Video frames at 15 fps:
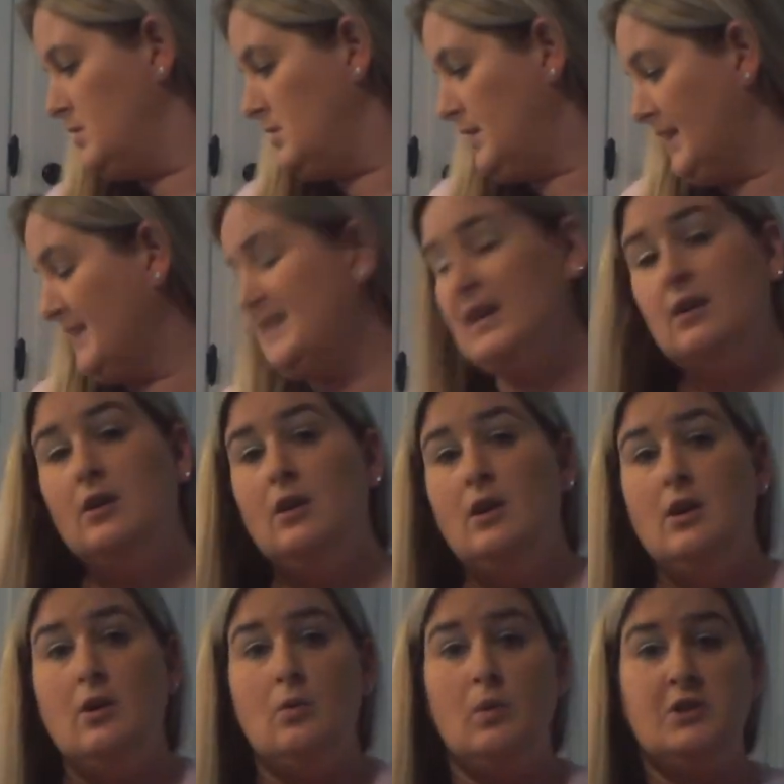like I said,
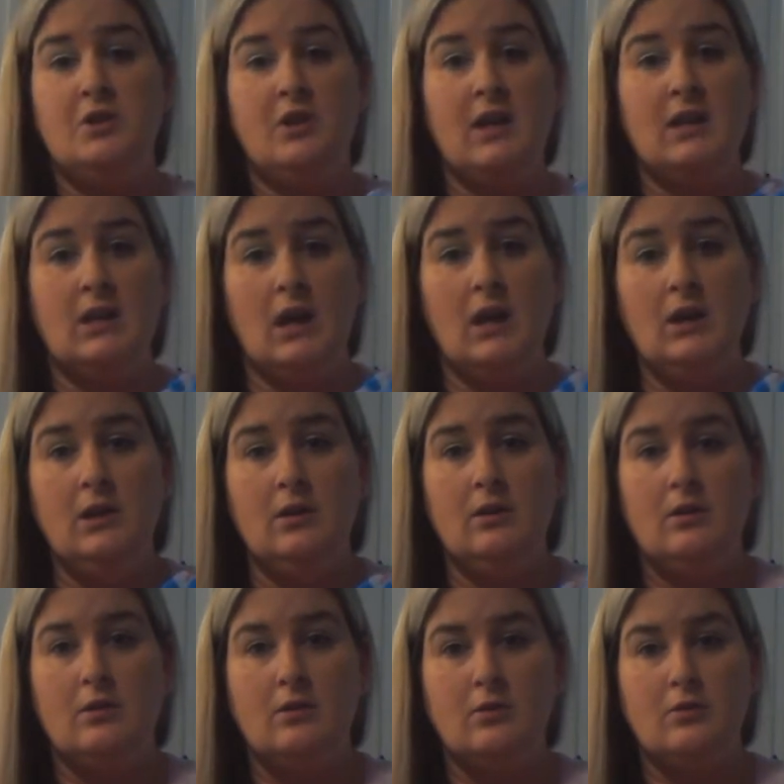once you get done,
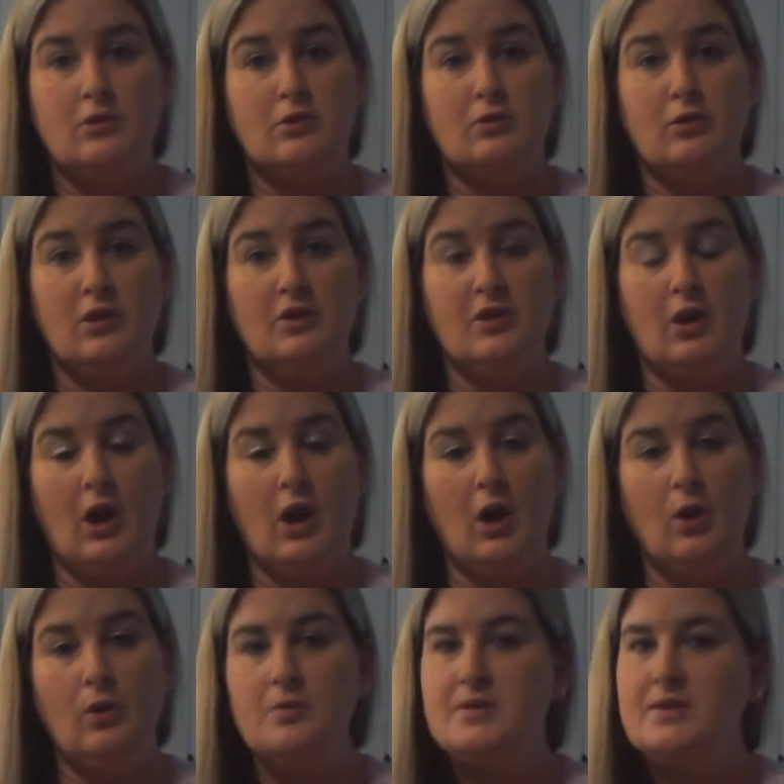just drill your
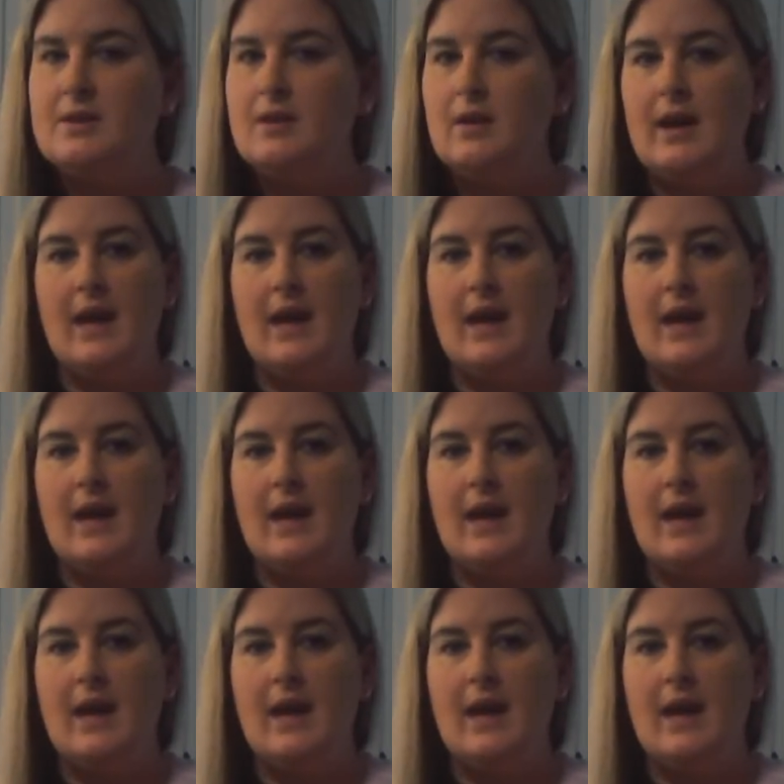holes,